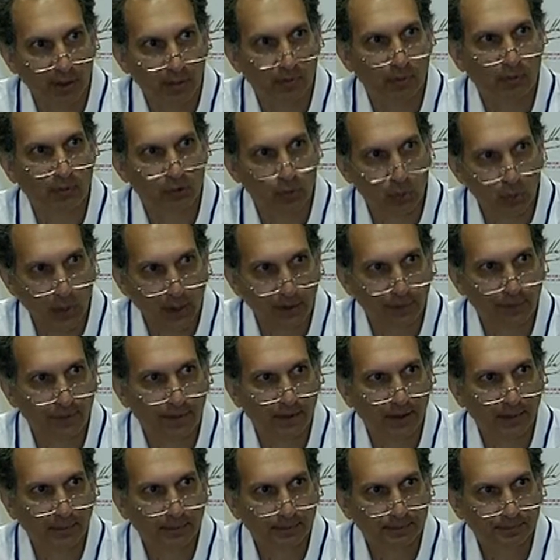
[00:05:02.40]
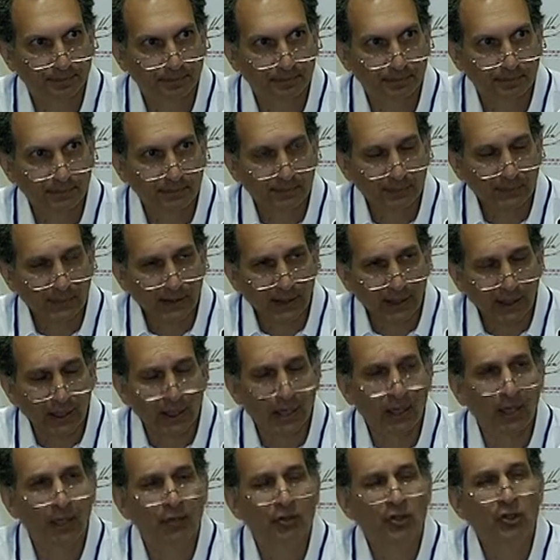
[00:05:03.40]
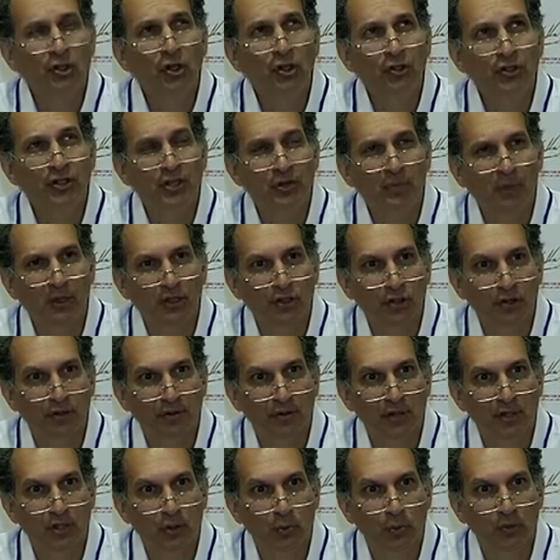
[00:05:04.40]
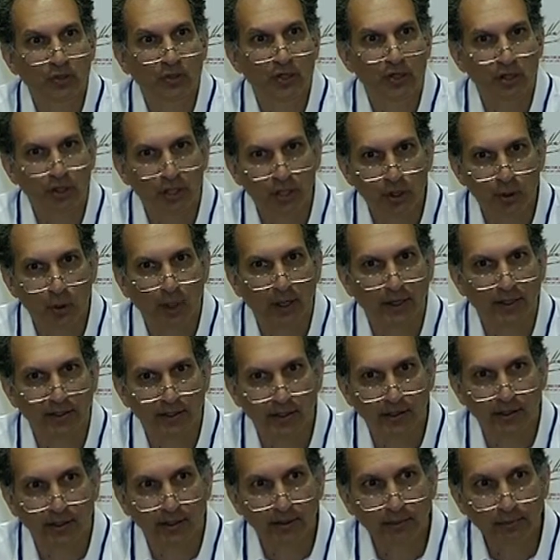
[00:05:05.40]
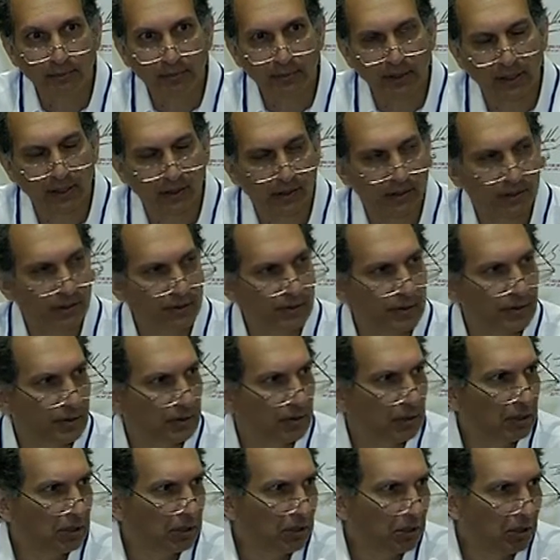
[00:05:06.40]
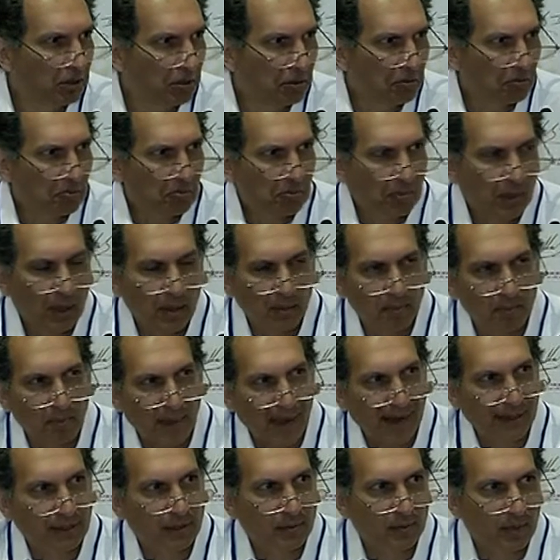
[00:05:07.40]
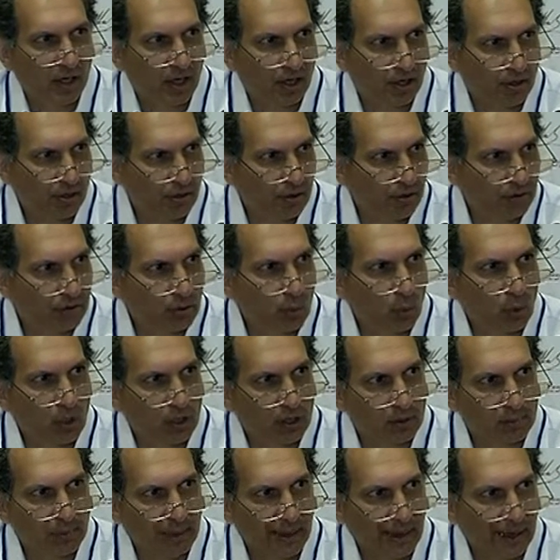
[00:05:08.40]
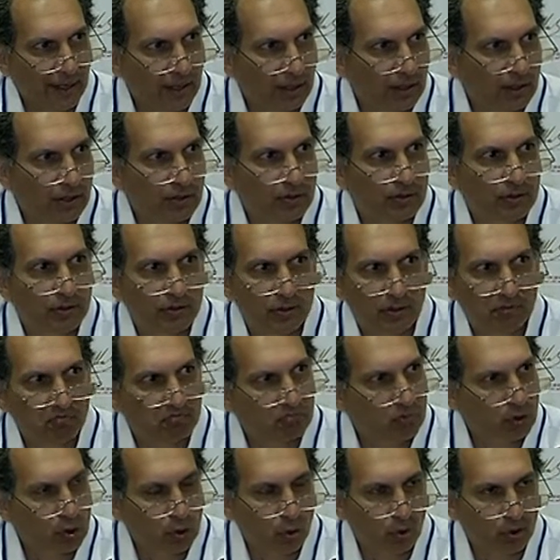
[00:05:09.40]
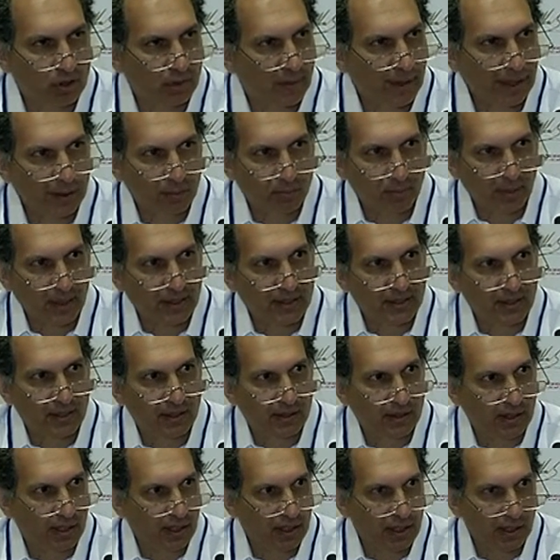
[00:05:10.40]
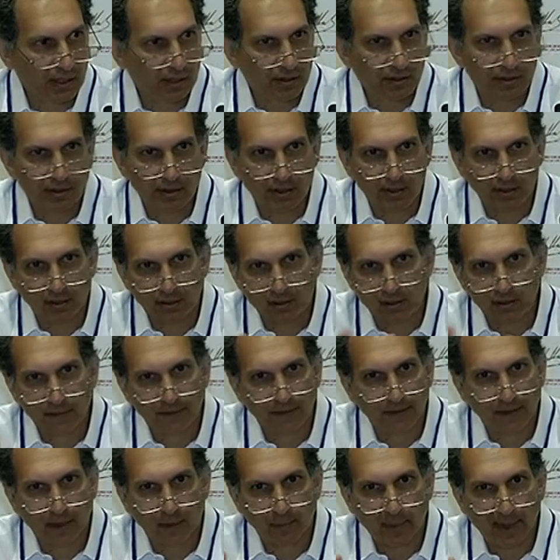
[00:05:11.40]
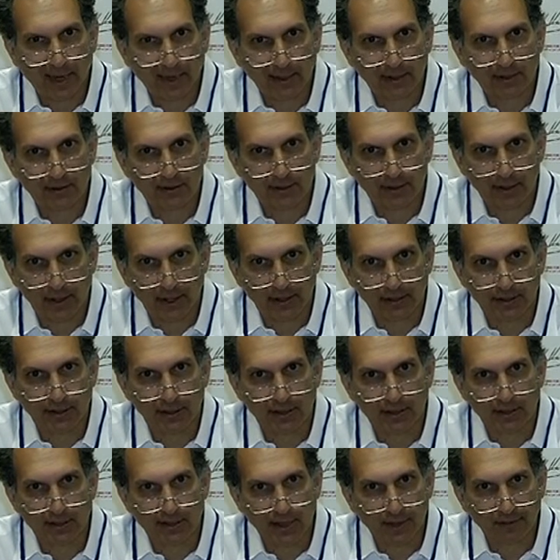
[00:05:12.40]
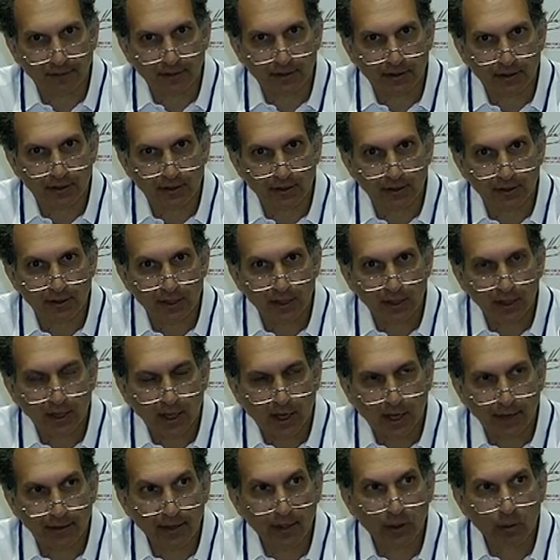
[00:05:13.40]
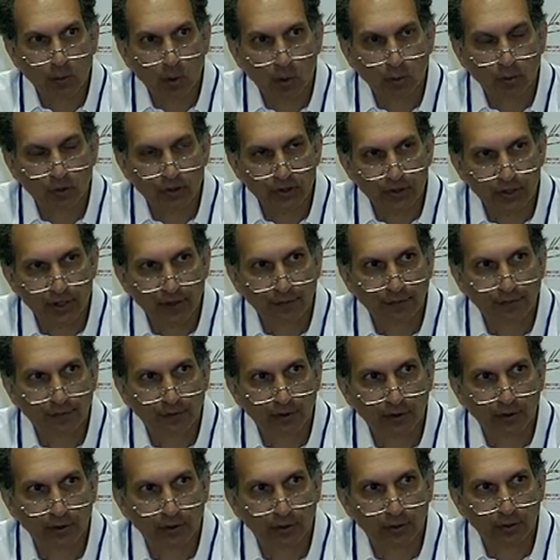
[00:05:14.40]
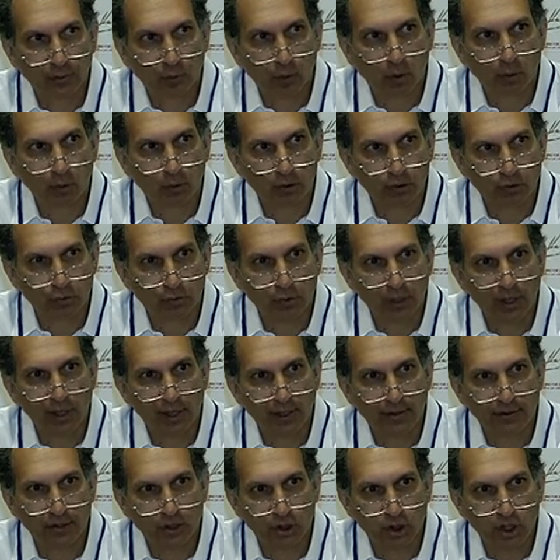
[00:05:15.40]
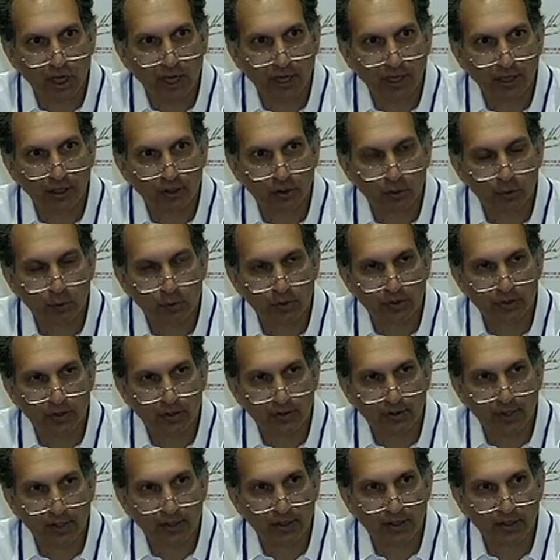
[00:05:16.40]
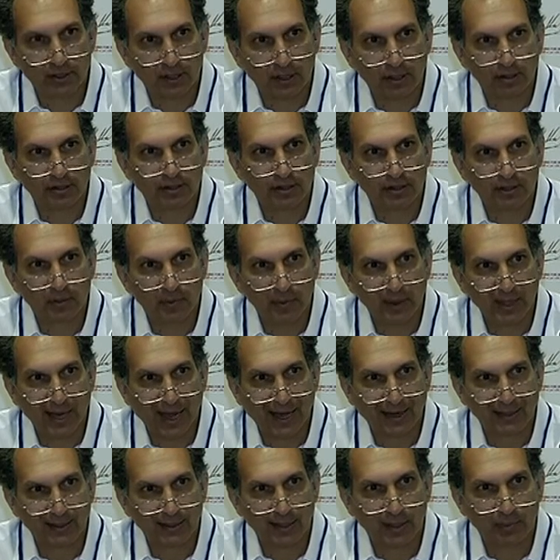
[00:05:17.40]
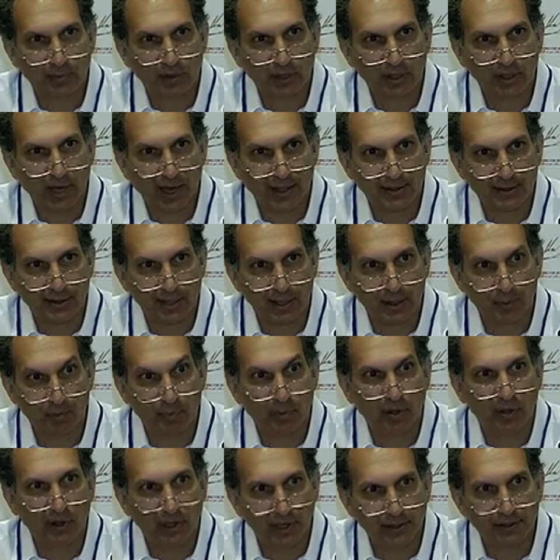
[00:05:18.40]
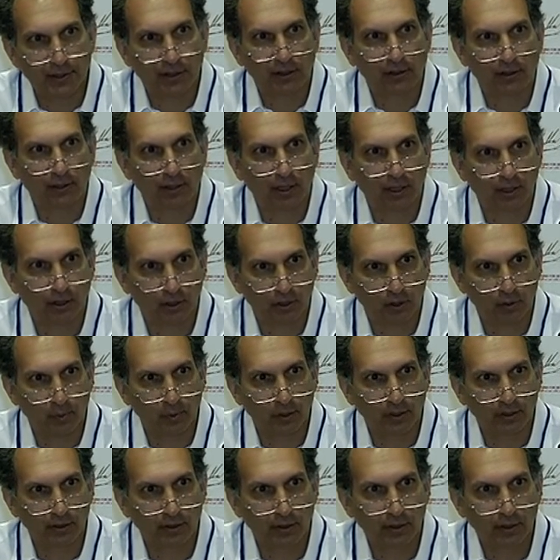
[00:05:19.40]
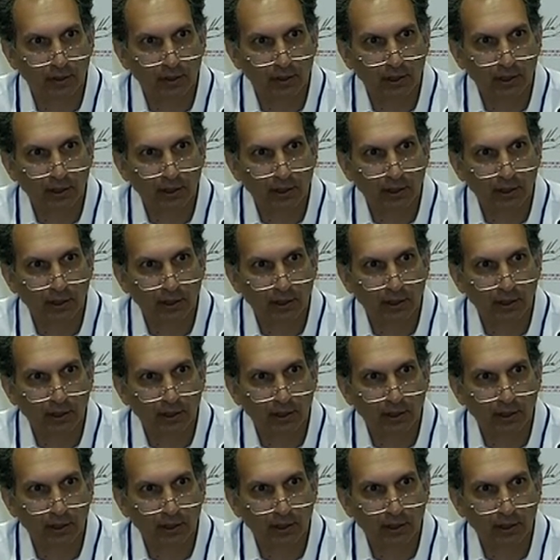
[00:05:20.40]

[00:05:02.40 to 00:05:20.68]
people's welfare. It's not so much that this was a new idea, because McNamara at the World Bank had talked about basic needs as far back as the 1970s. I think what was different, what was really the change, was that this started to be accepted as a political argument